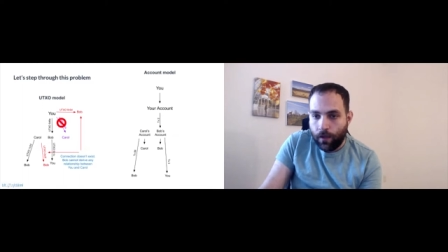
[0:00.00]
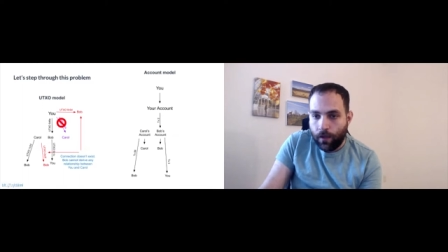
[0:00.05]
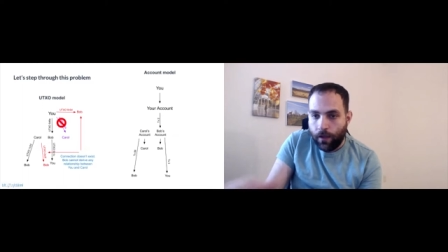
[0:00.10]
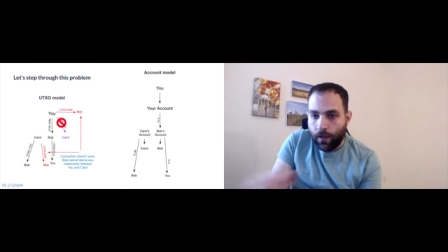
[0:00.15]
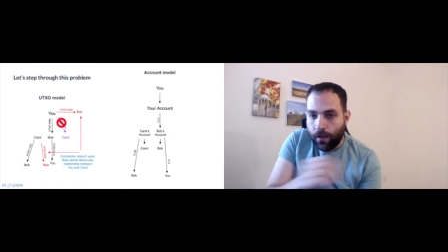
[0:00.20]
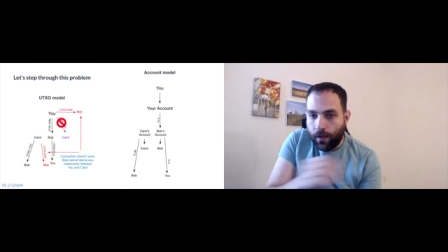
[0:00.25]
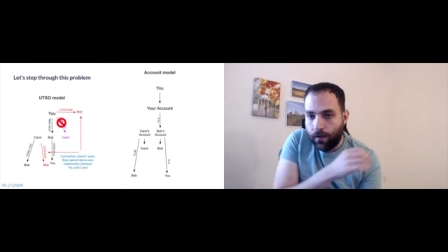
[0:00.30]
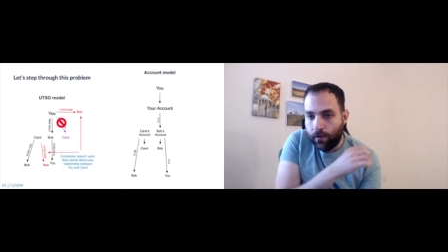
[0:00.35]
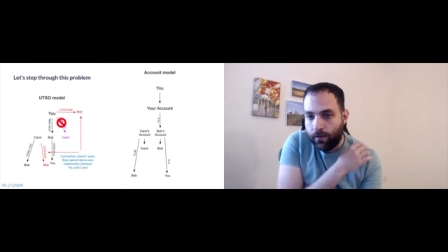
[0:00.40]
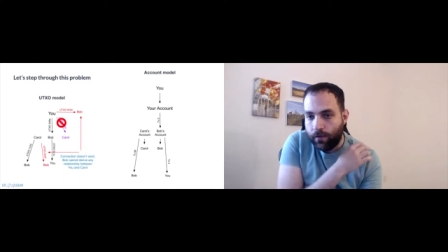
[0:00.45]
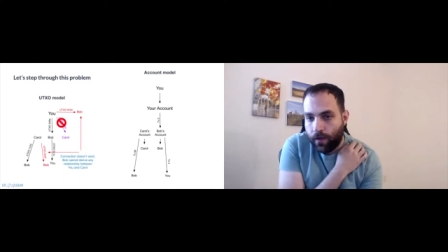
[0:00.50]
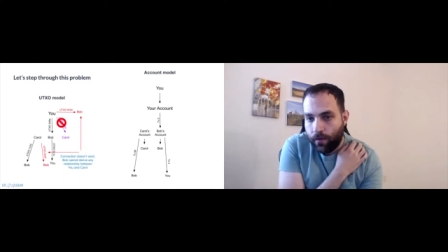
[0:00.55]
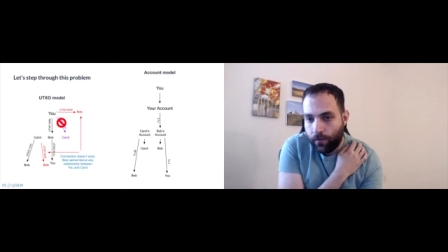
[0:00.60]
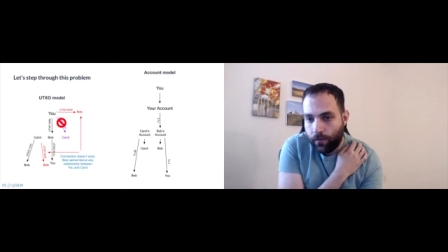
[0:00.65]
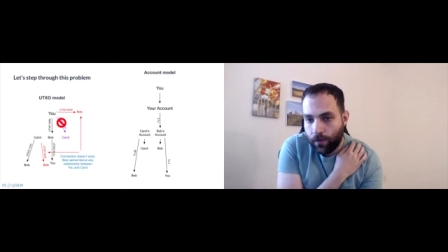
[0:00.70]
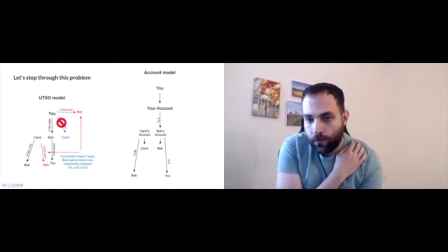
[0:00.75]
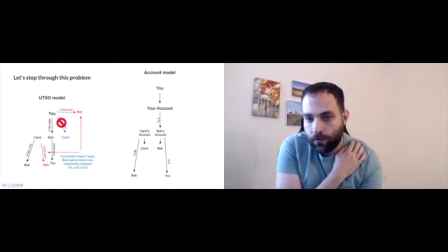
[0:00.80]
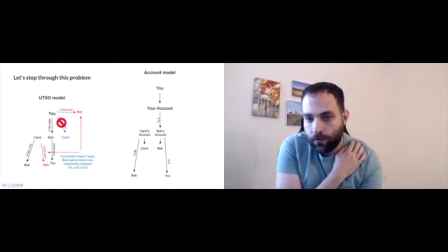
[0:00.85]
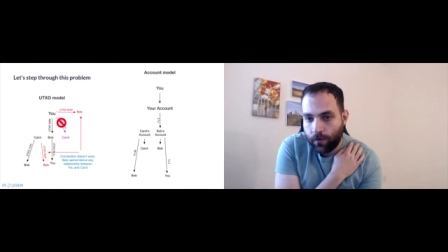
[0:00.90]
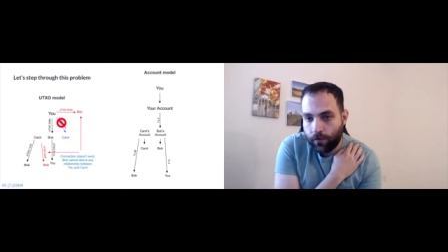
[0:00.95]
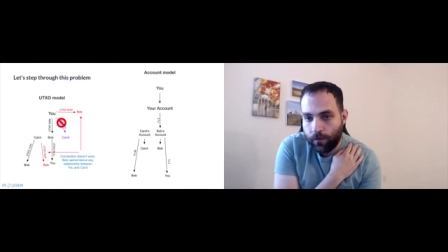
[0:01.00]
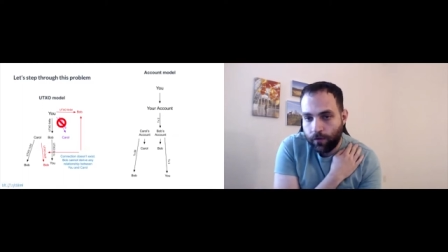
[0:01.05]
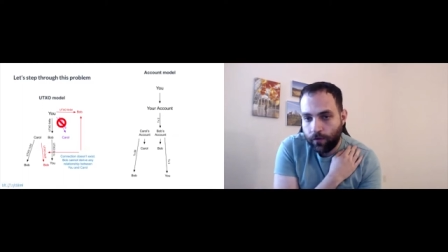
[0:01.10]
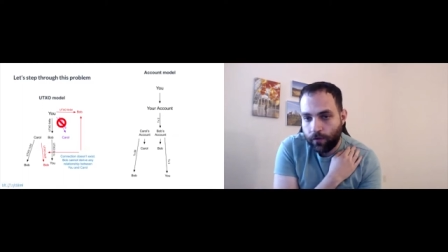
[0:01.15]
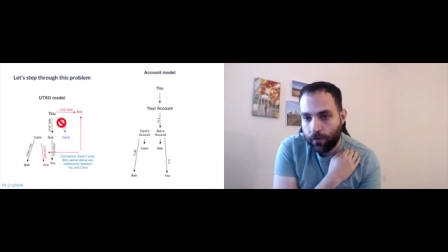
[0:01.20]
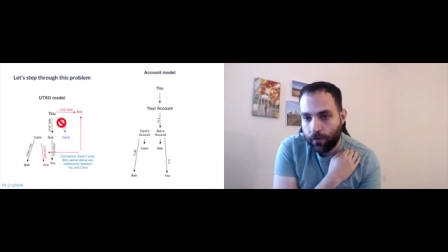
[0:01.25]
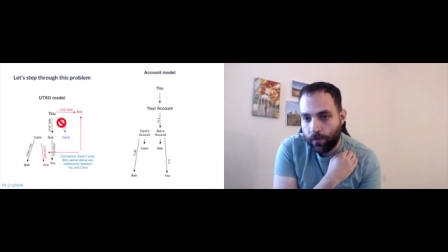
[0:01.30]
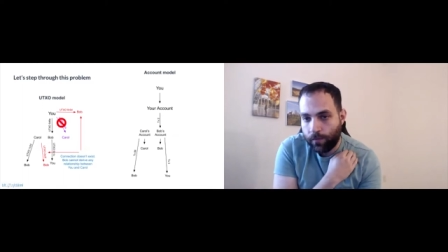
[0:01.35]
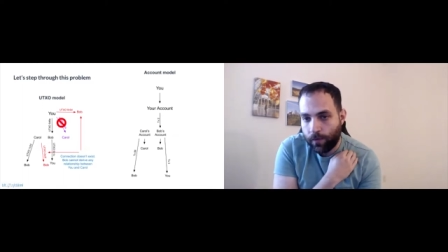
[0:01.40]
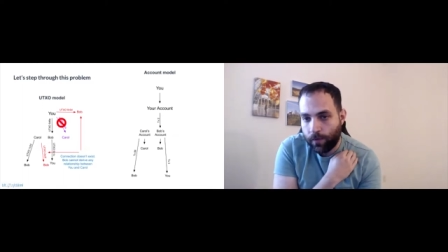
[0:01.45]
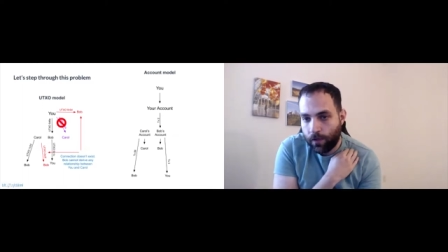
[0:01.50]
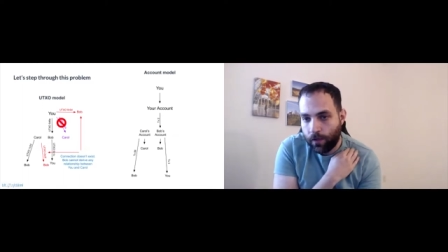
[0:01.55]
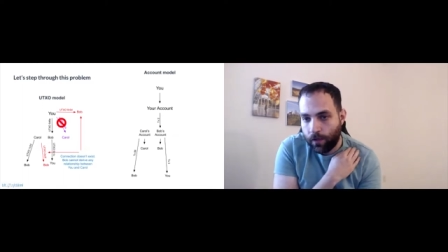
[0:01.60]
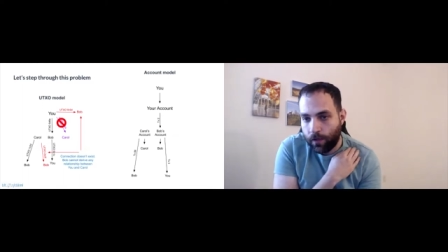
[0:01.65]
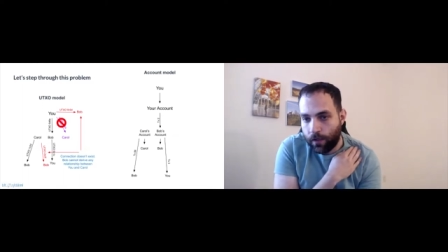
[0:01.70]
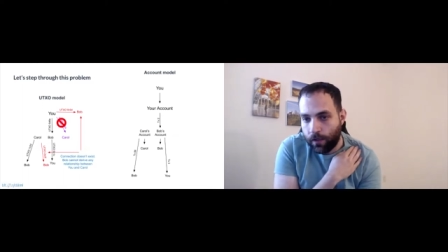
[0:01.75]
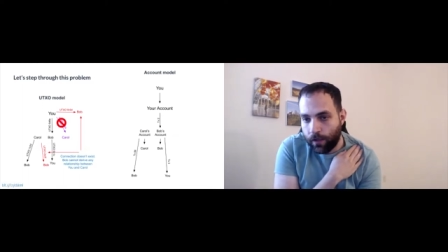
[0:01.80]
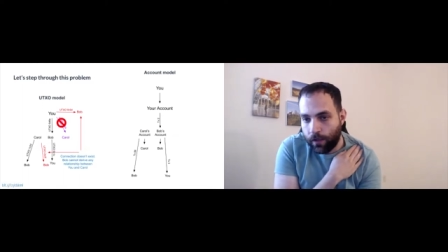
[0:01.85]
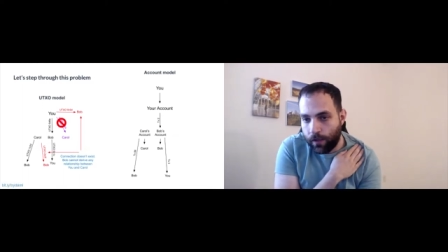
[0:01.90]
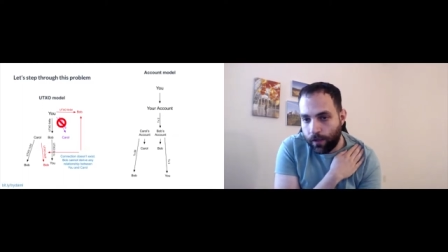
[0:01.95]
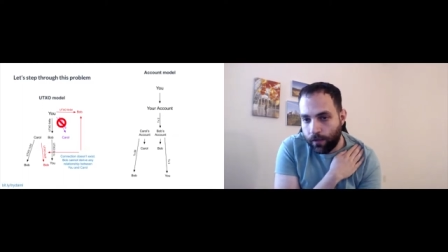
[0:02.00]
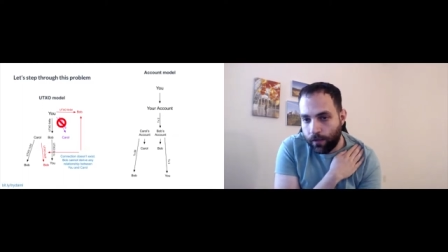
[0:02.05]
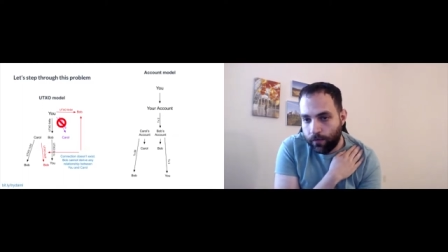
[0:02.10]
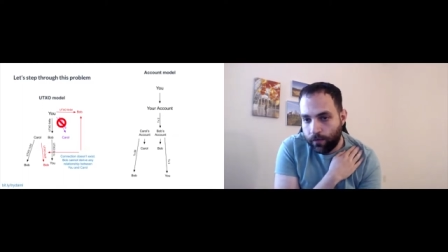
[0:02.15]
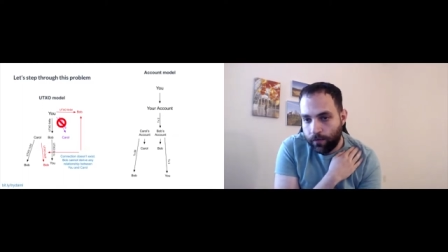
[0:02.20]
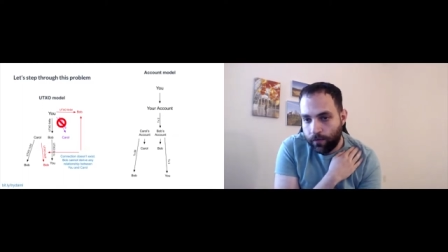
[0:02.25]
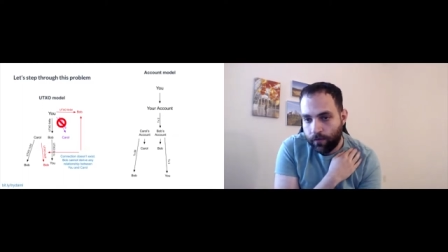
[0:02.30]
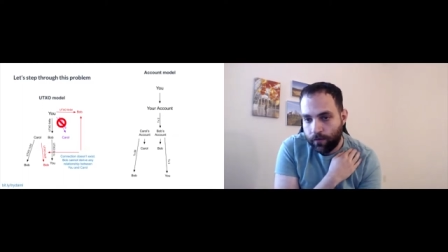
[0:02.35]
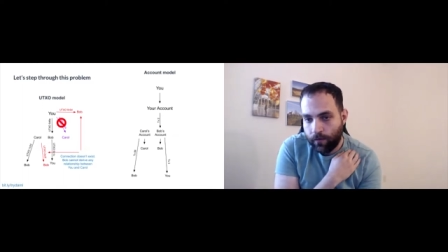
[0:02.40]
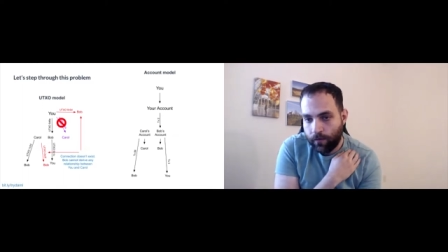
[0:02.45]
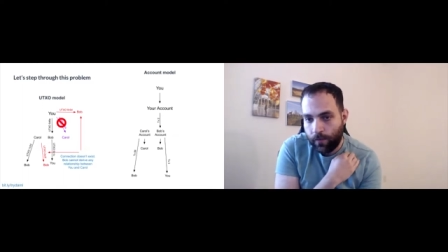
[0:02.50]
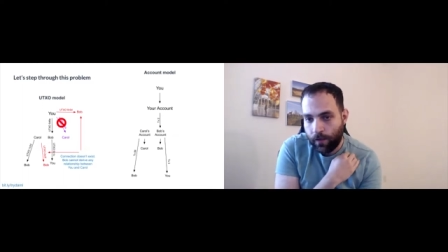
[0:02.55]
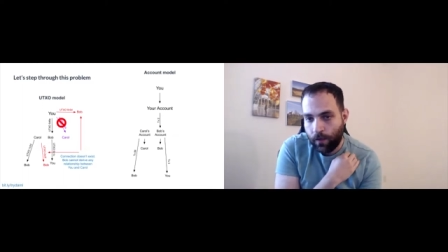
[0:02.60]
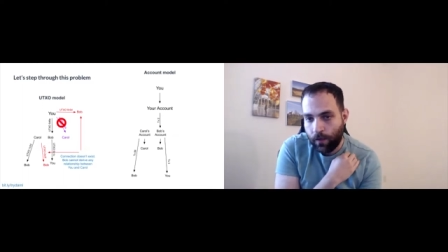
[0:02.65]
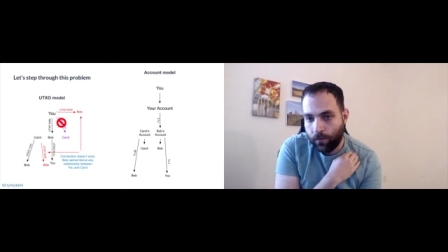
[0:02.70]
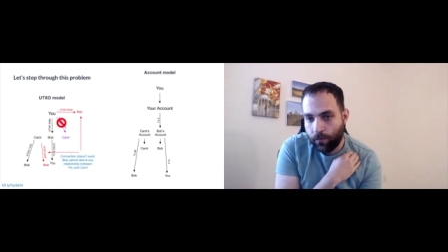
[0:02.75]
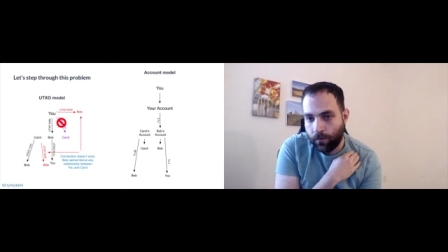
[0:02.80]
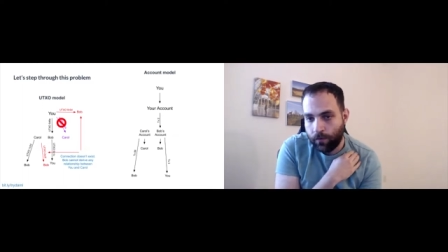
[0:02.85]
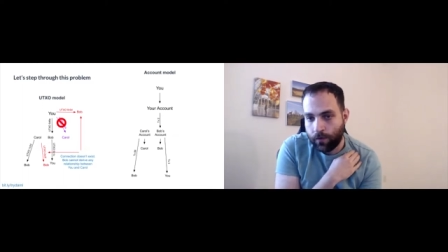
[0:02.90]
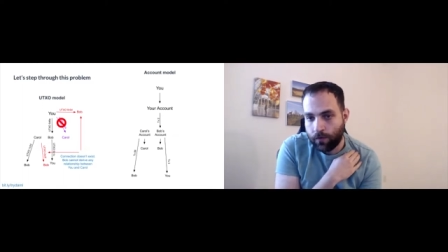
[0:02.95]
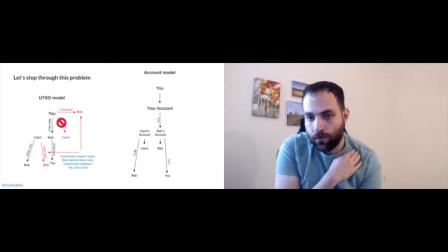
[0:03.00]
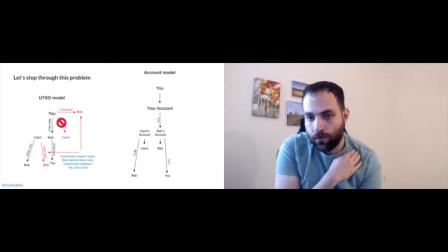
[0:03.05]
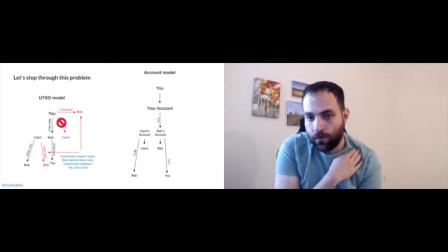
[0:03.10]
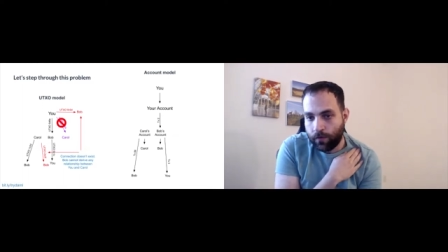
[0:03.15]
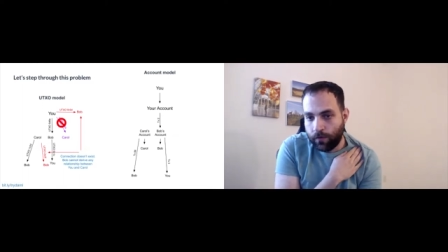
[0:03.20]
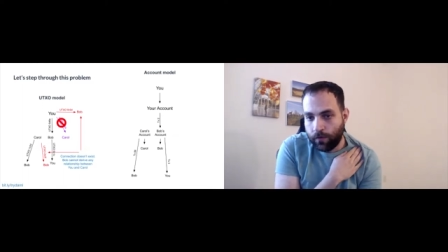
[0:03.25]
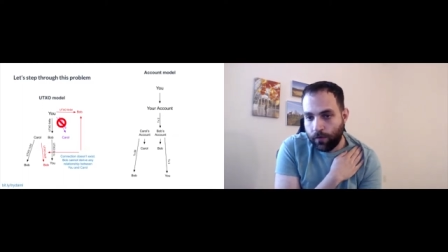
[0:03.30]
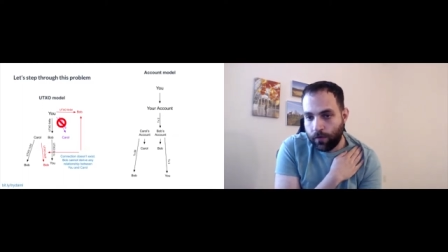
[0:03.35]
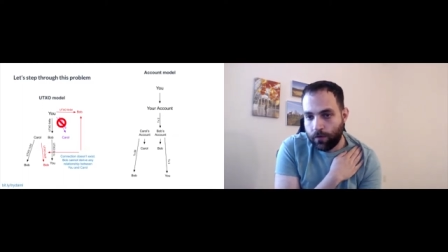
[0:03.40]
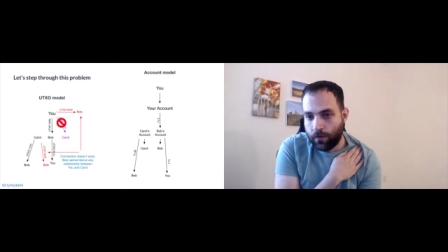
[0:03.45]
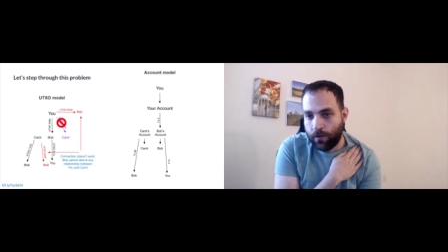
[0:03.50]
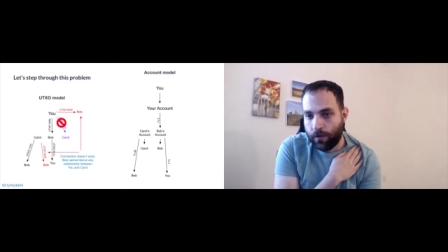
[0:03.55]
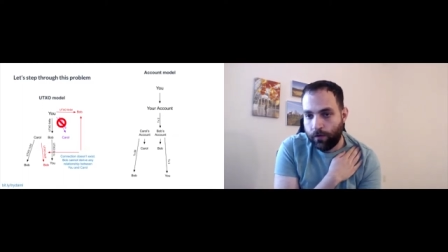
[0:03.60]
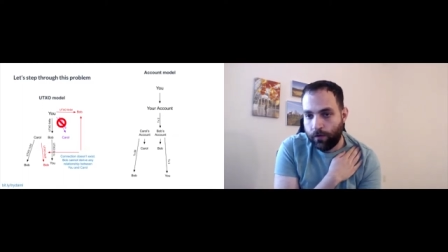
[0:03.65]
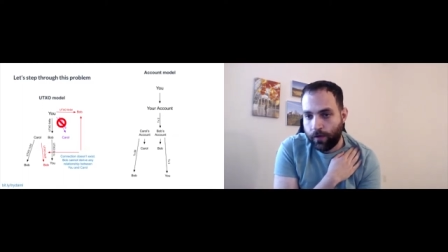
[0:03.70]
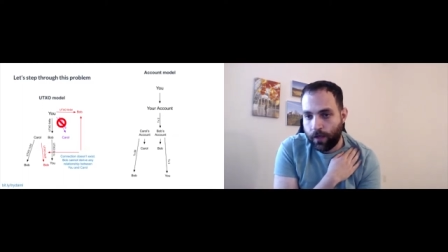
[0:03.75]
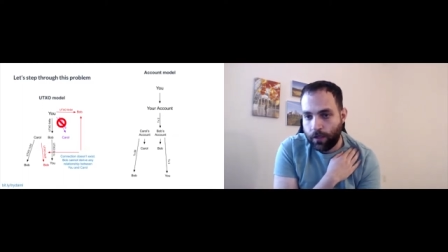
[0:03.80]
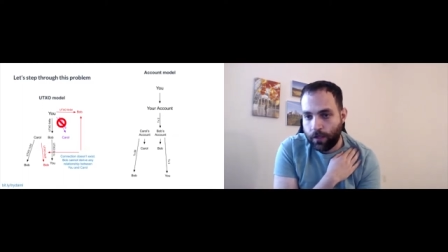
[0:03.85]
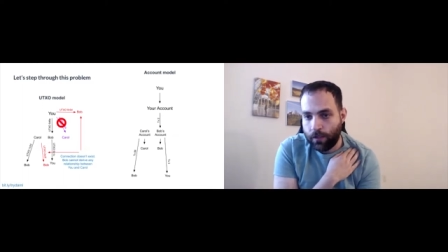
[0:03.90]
How does having a trusted third party and account system help with the trust of the transaction